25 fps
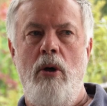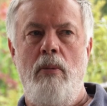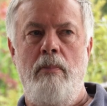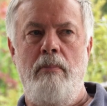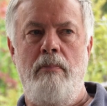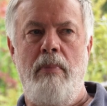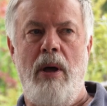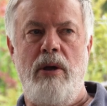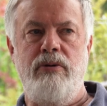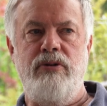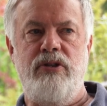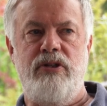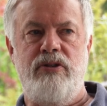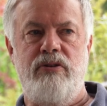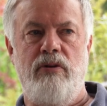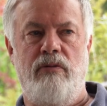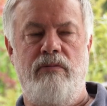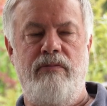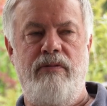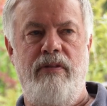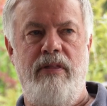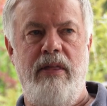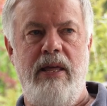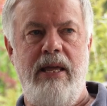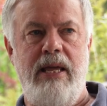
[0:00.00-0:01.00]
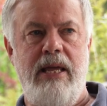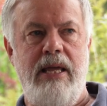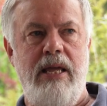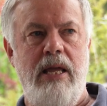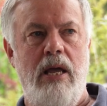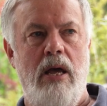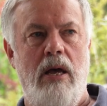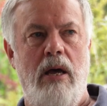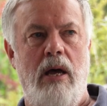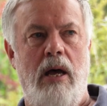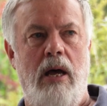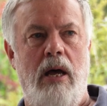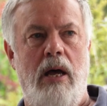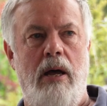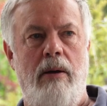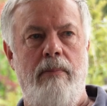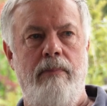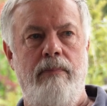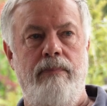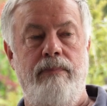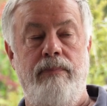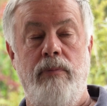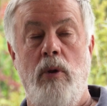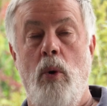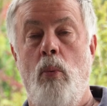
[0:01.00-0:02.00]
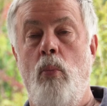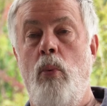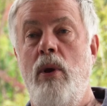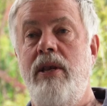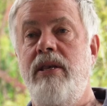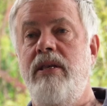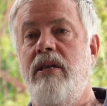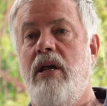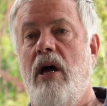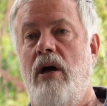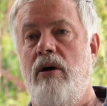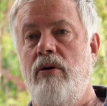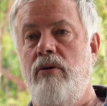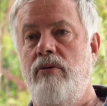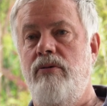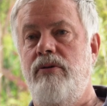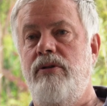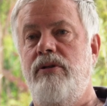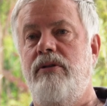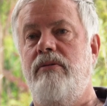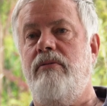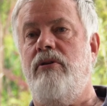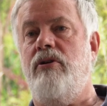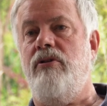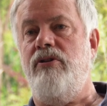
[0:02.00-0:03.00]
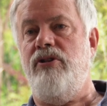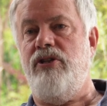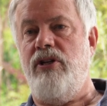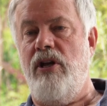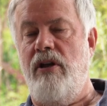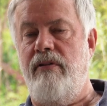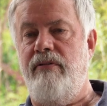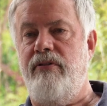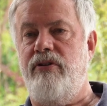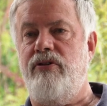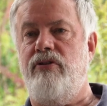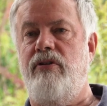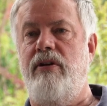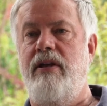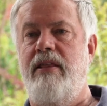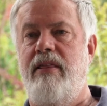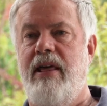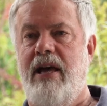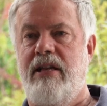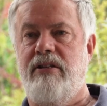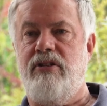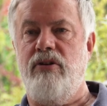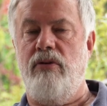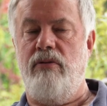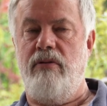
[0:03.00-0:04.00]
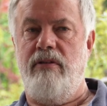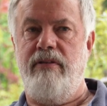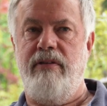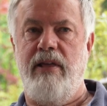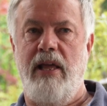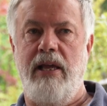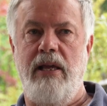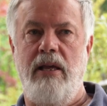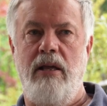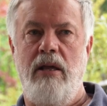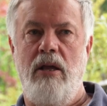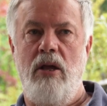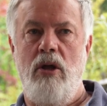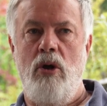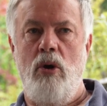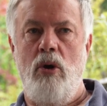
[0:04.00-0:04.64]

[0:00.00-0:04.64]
Most of the windows, conservatory, that sort of thing